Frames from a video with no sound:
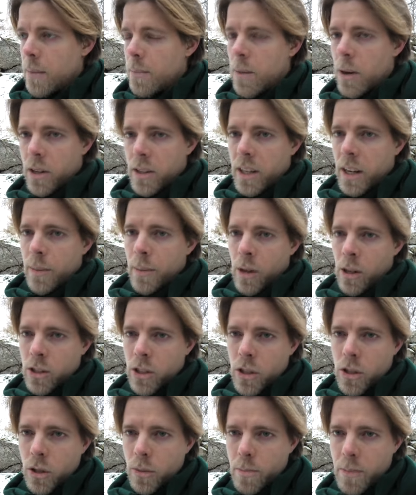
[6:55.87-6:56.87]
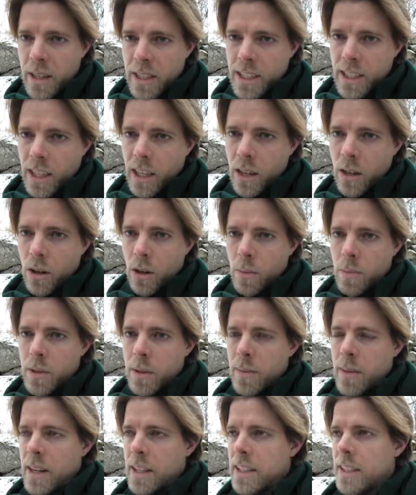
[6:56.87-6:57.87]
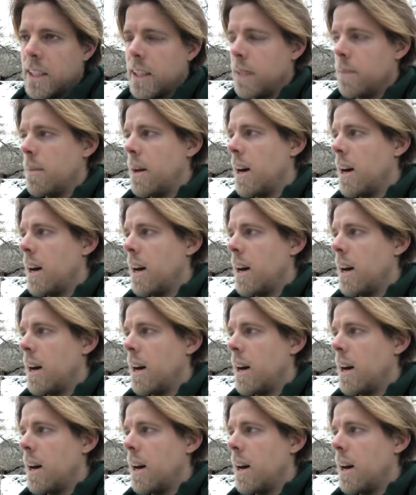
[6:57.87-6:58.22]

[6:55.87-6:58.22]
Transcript: But I'm also too busy optimizing